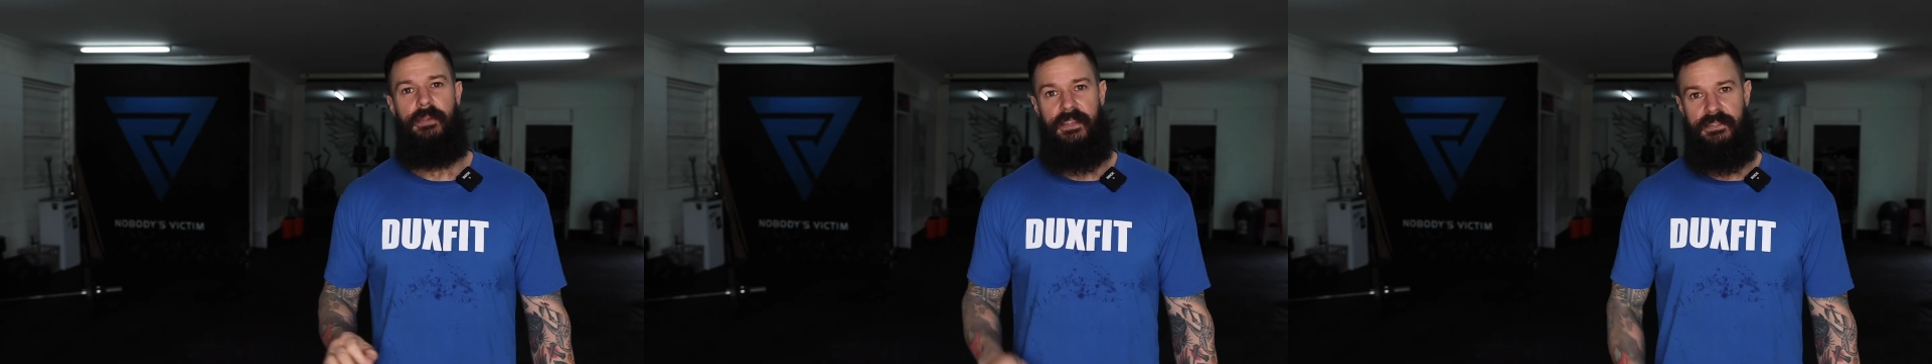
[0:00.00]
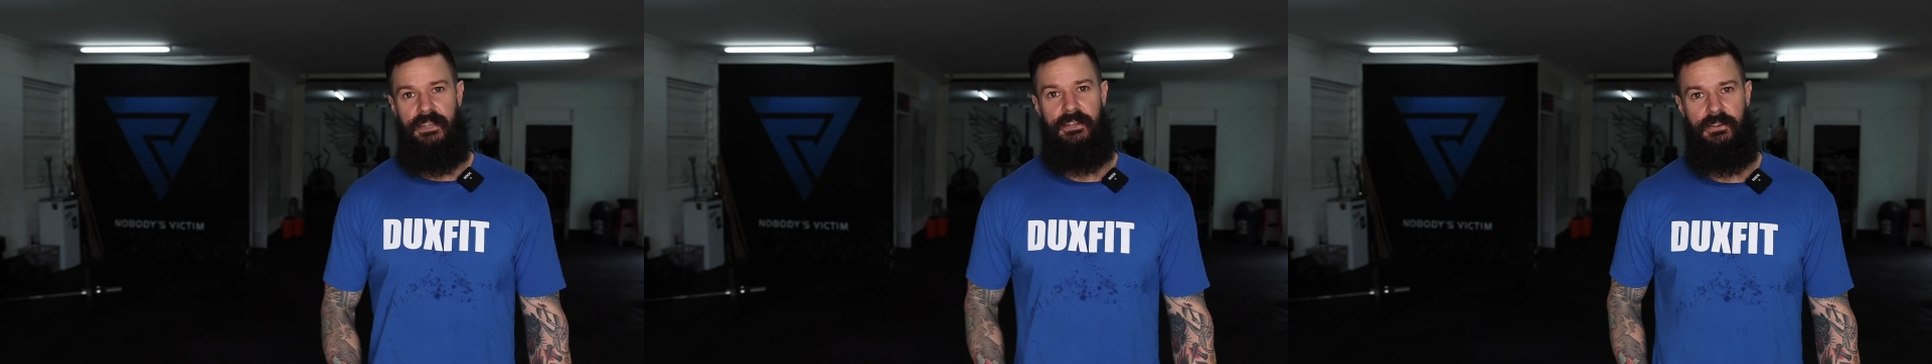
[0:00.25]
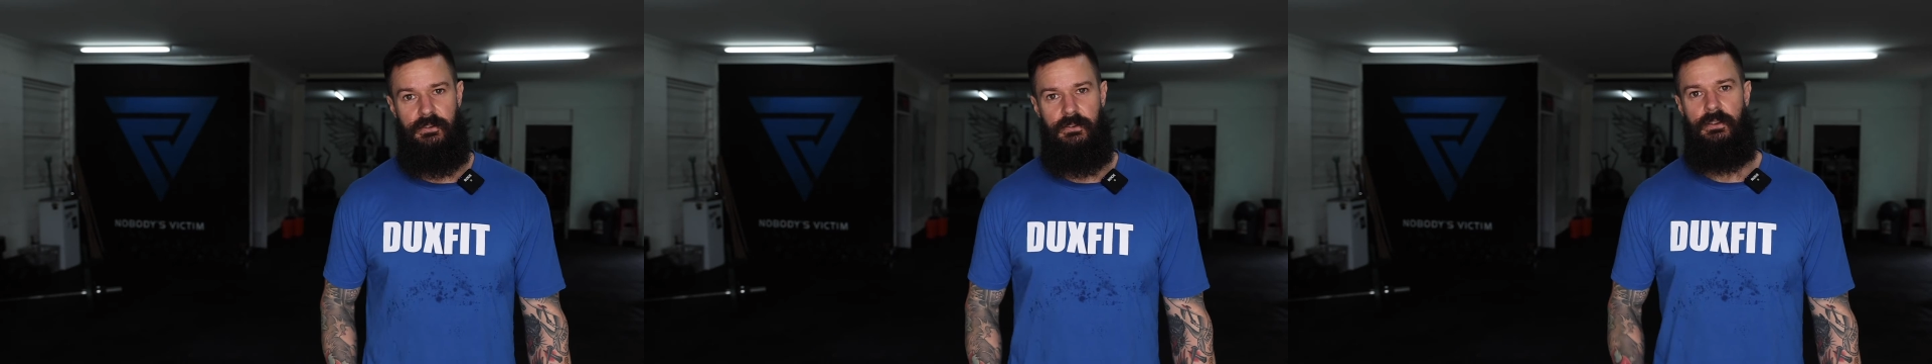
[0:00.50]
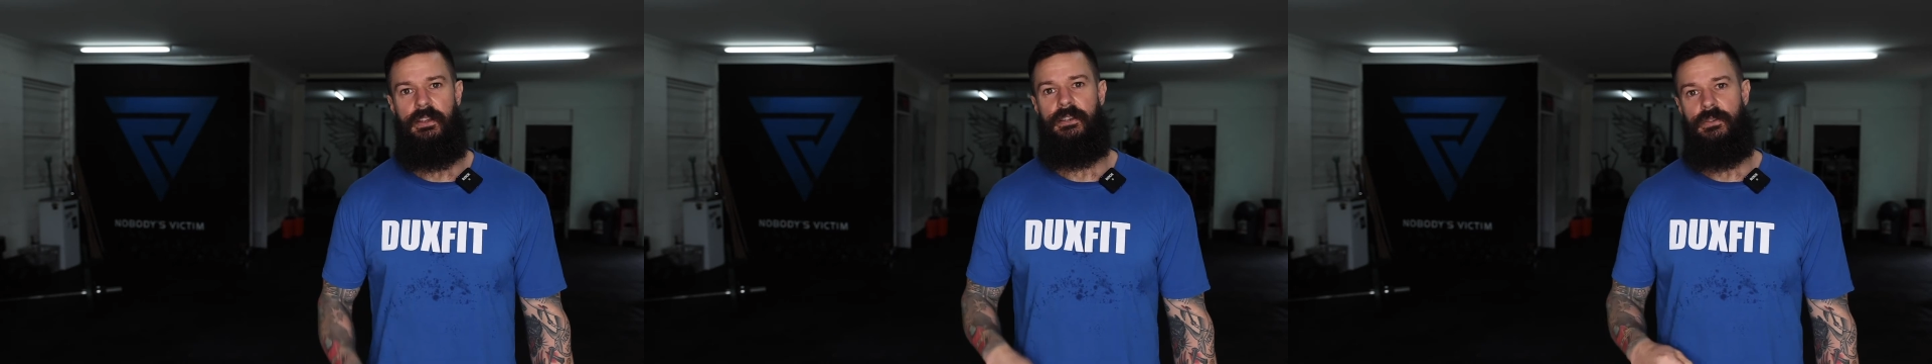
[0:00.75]
best thing to
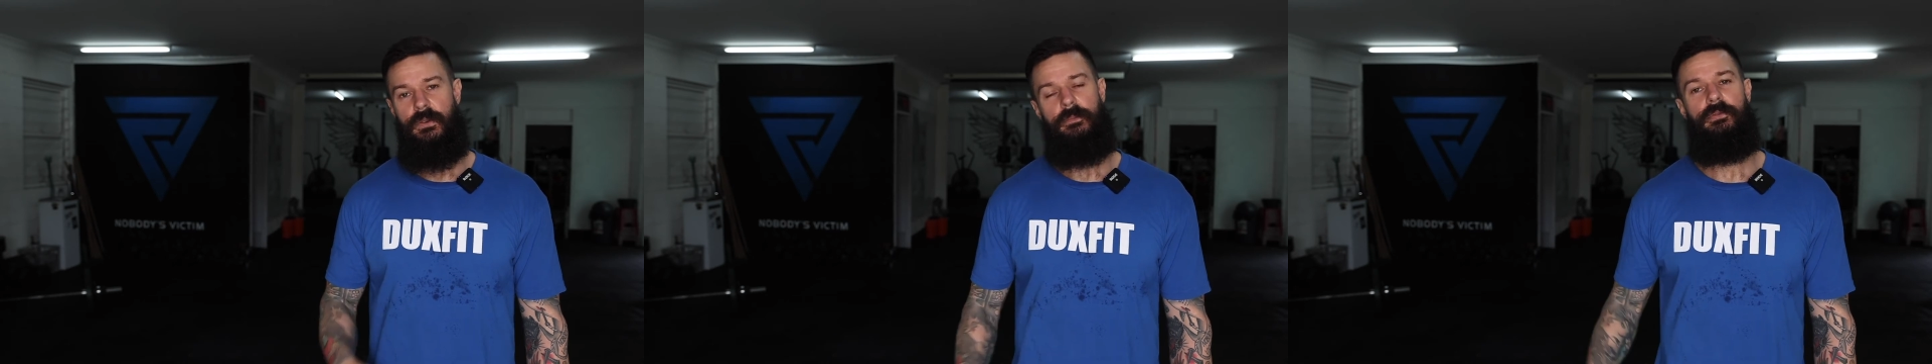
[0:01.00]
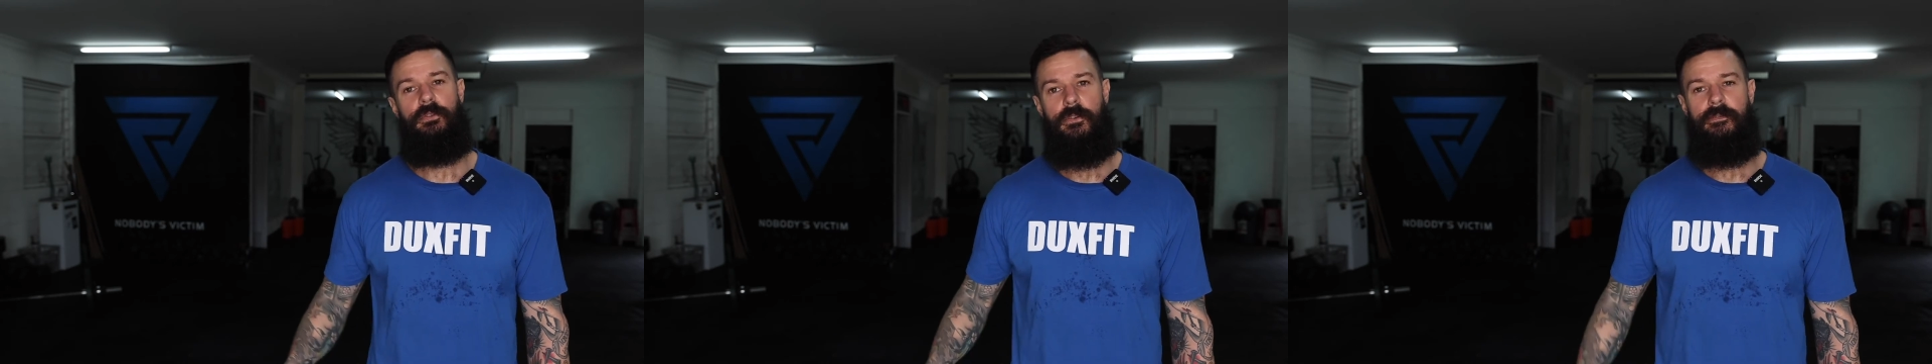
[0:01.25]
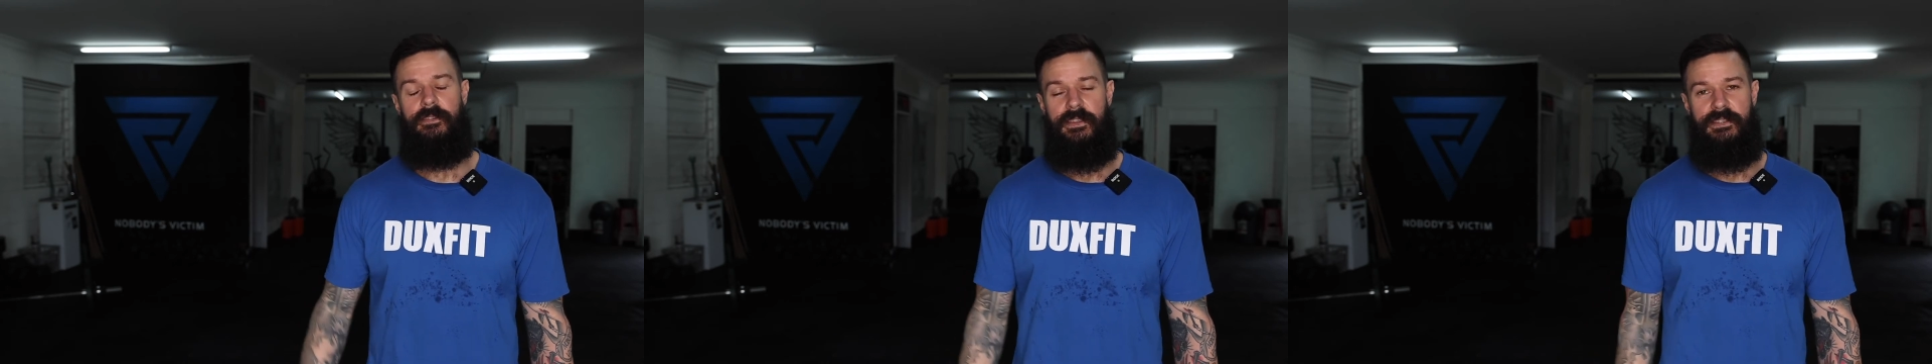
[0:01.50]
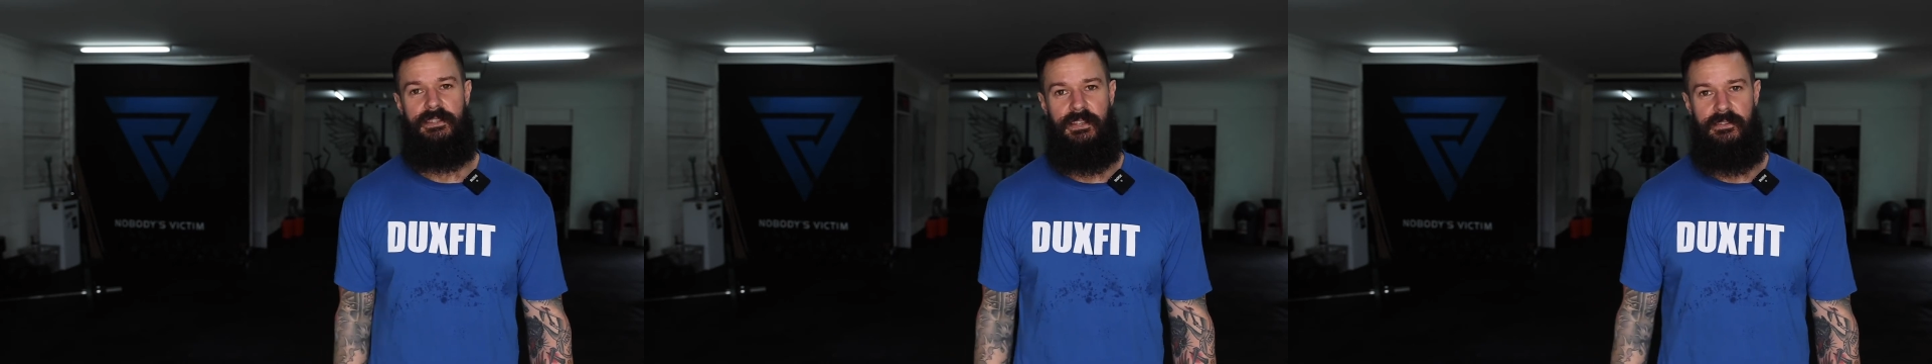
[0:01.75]
do to improve for
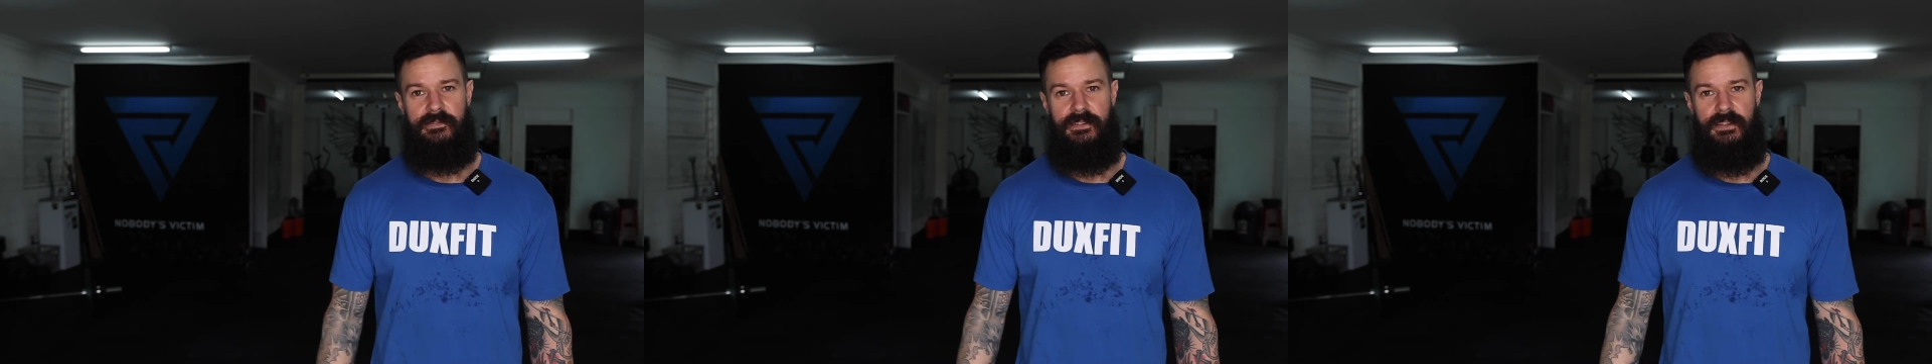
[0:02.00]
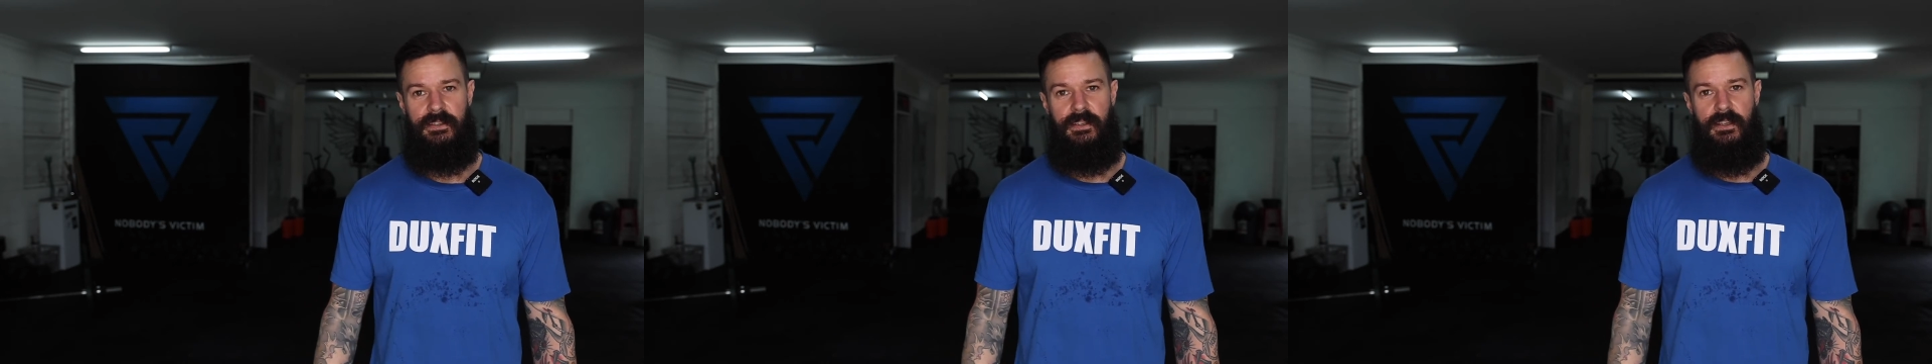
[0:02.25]
this lift.